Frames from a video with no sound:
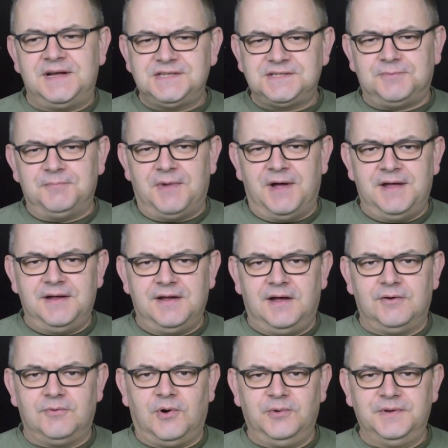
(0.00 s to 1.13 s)
have asked what my
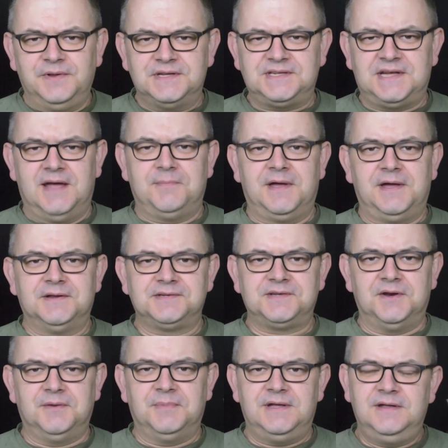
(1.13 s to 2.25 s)
uh, role in this campaign is
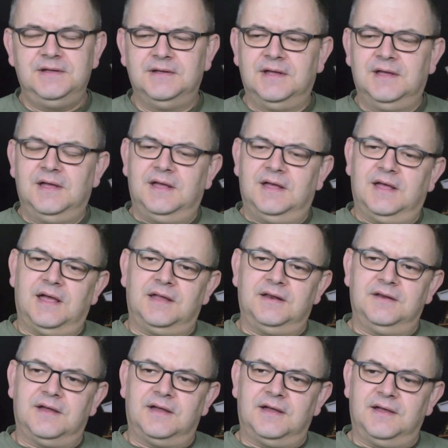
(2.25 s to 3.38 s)
going to be,
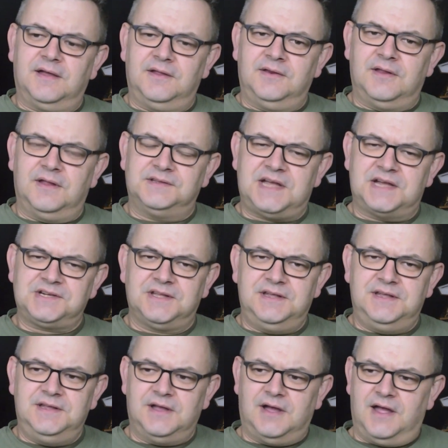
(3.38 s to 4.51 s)
and uh, it's
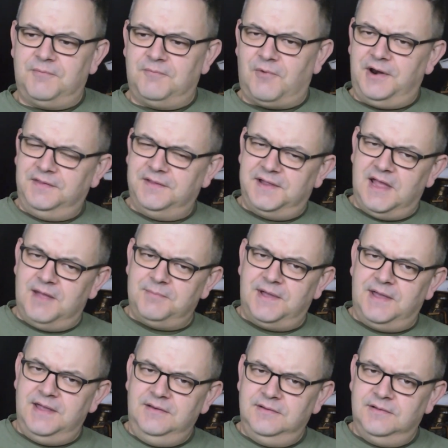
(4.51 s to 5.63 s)
actually, I'm running the
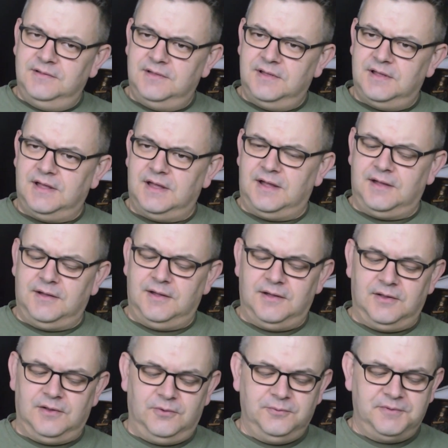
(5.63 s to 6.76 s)
campaign, uh,
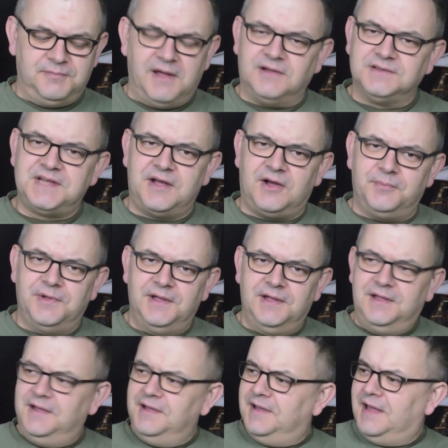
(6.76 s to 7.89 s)
along with Mel's help,
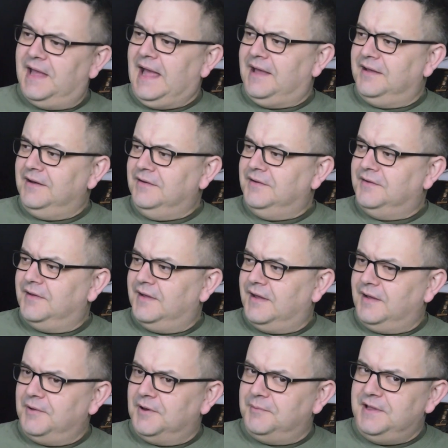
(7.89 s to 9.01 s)
and
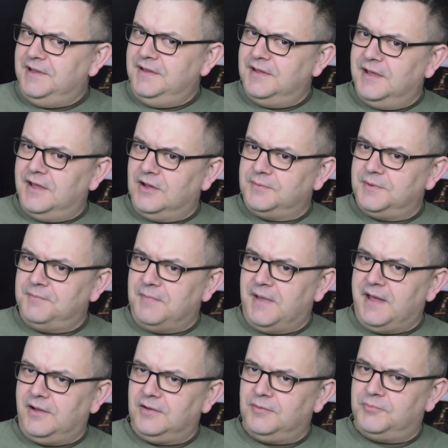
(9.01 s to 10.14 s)
I'm going to be helping
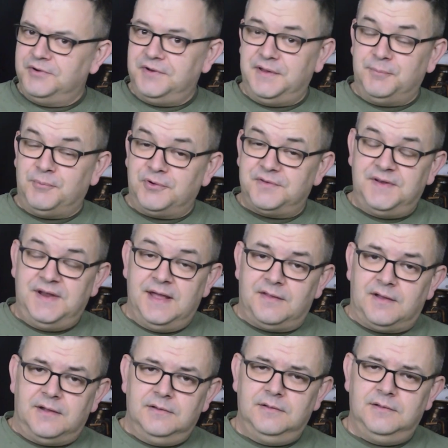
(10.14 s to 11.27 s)
Mel put the book
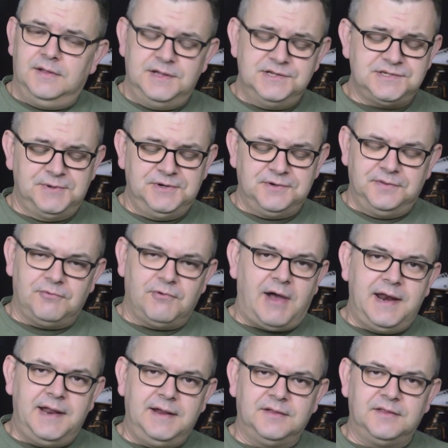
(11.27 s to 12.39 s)
together. He's going to be doing the
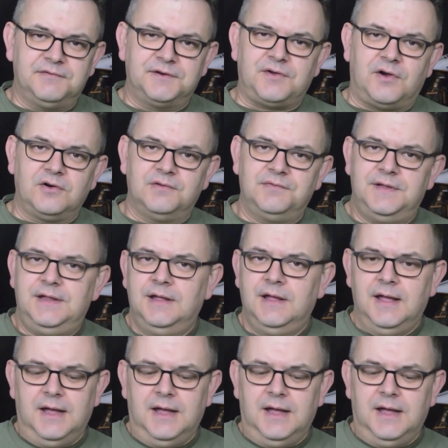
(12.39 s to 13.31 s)
writing and the photography,